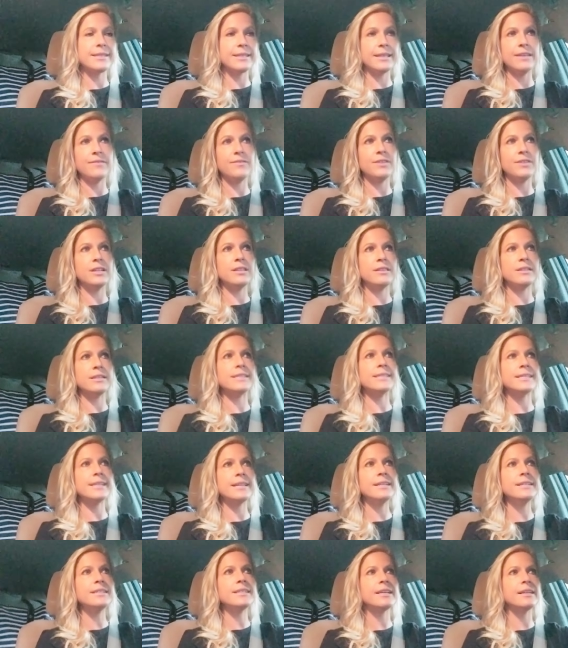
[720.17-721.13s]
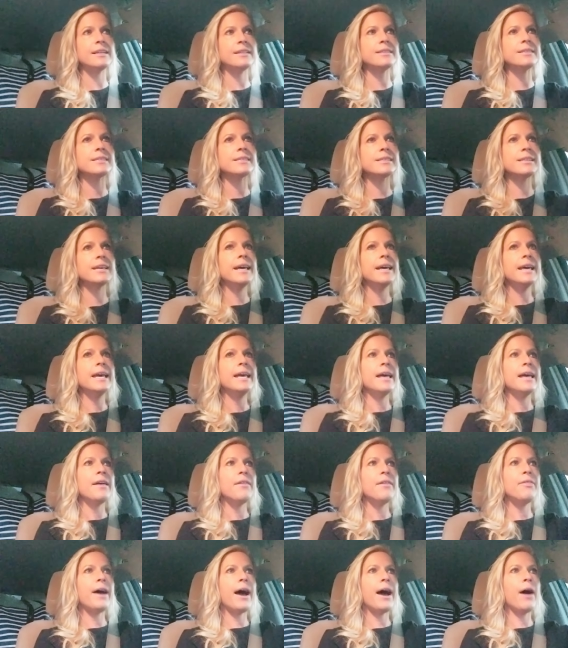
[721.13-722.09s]
even in this sentence,
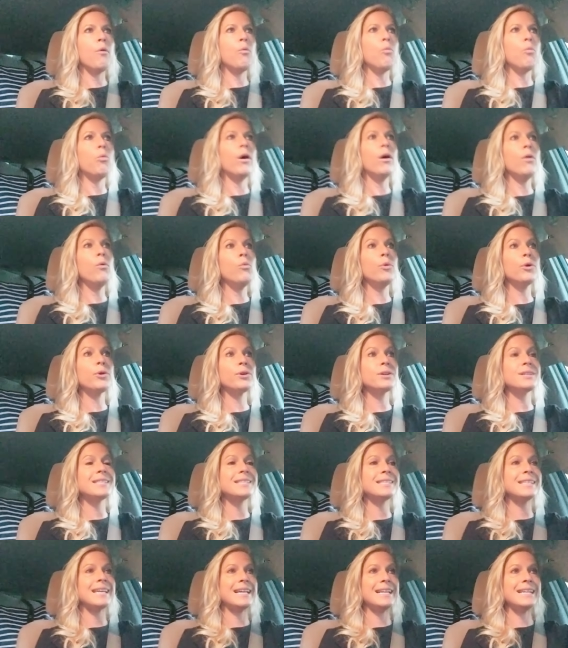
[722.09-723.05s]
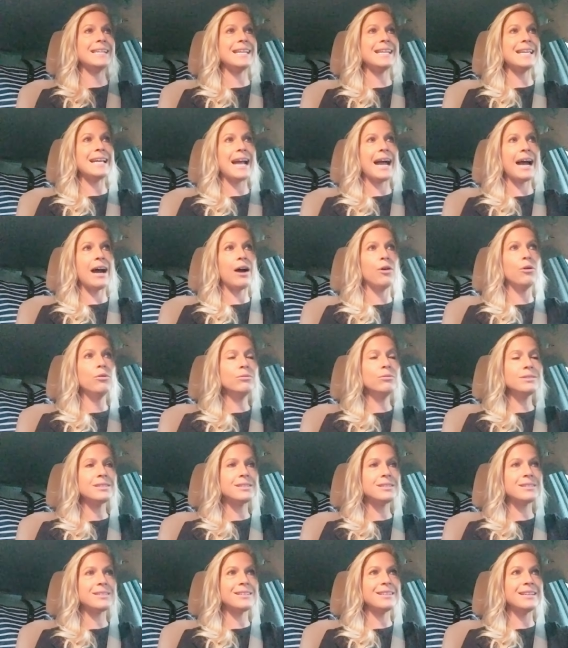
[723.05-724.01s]
that what we're sending
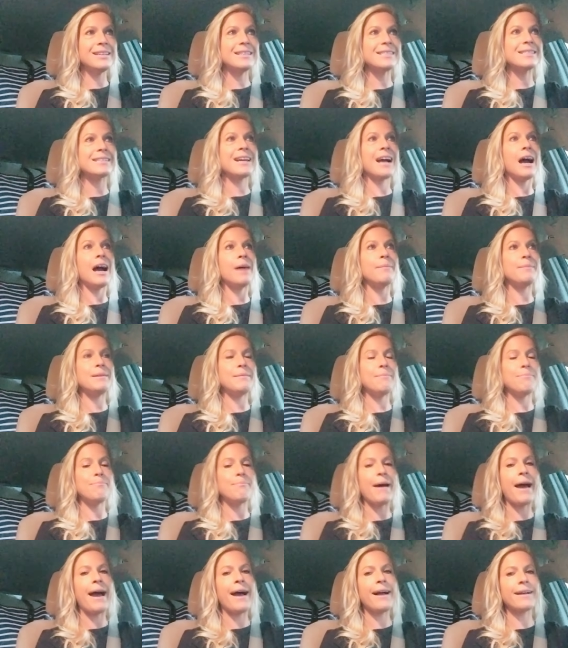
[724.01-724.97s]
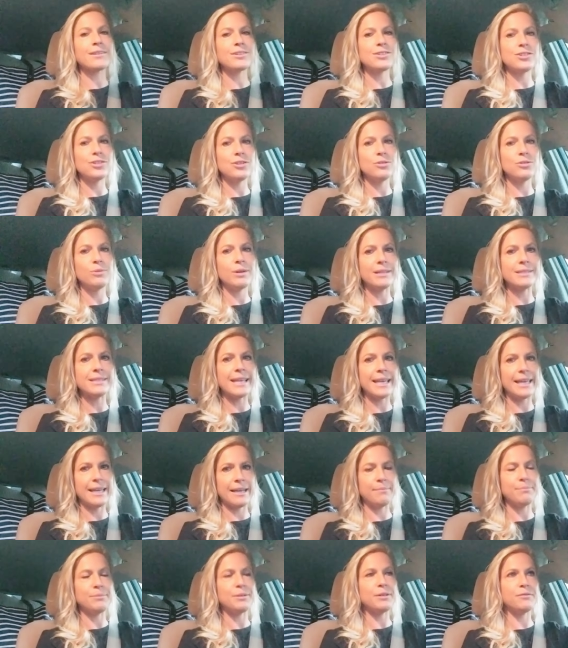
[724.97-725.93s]
out is coming back to us
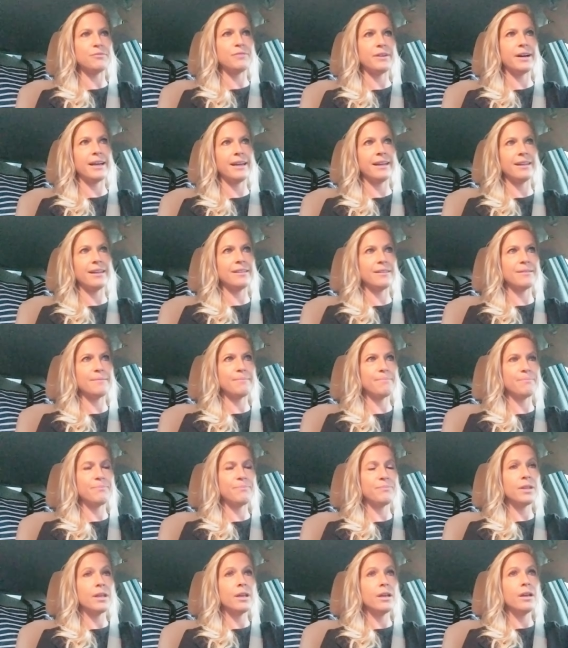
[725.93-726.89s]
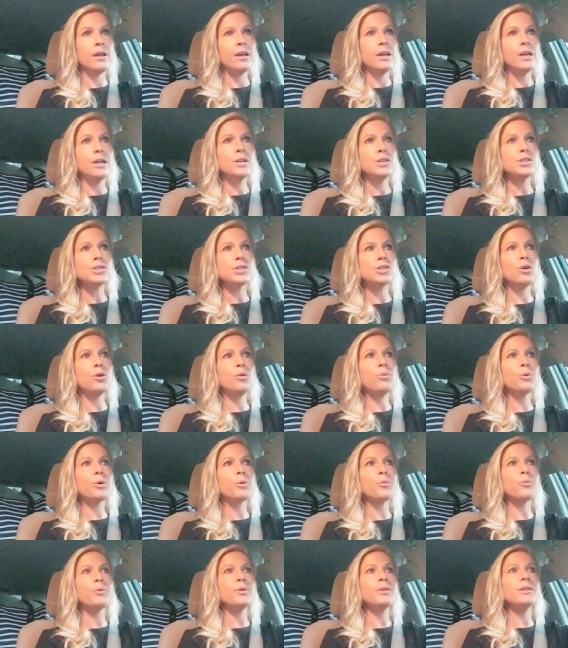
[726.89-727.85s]
amplified. So
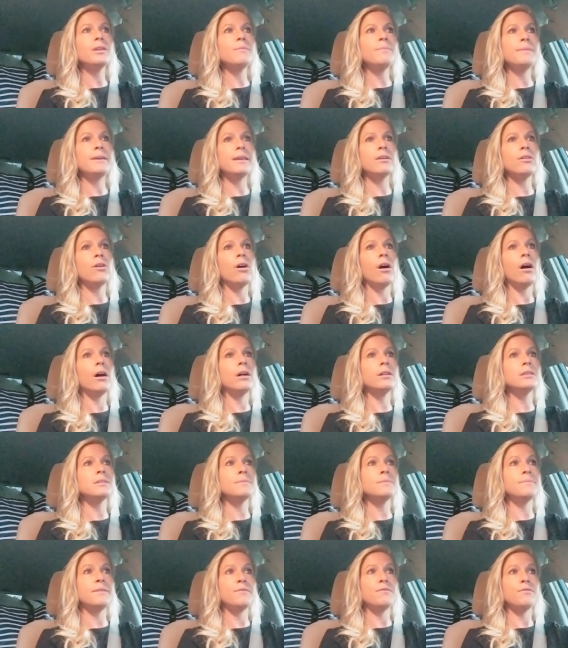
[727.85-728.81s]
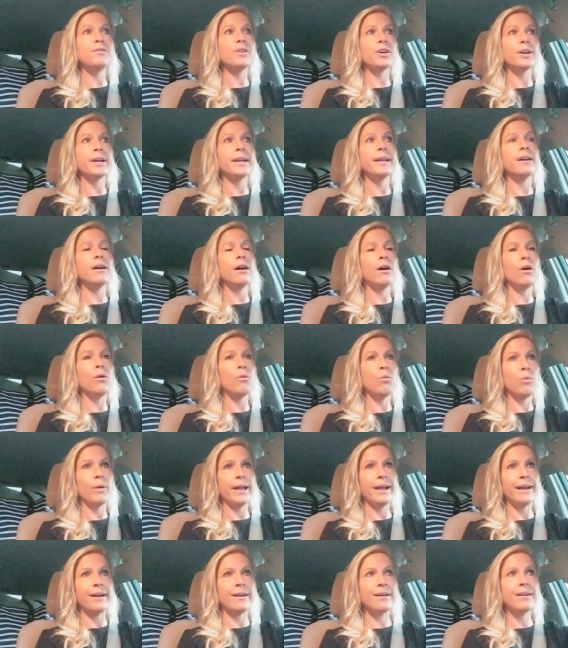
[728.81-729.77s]
we're really being called to be very
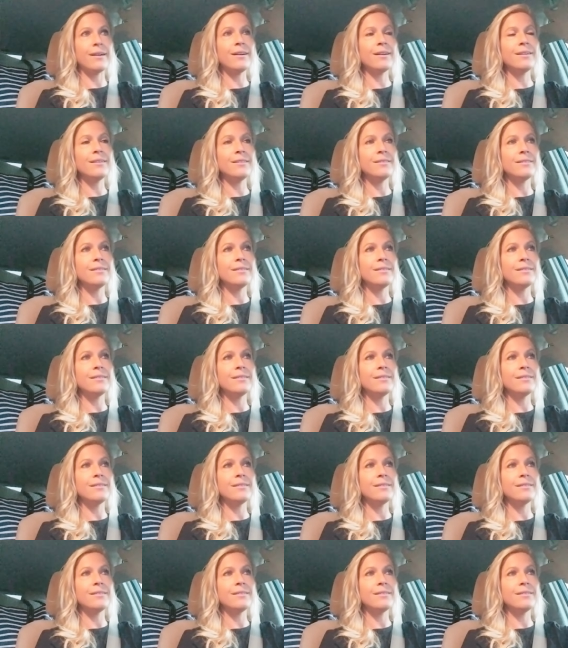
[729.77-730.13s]
aware,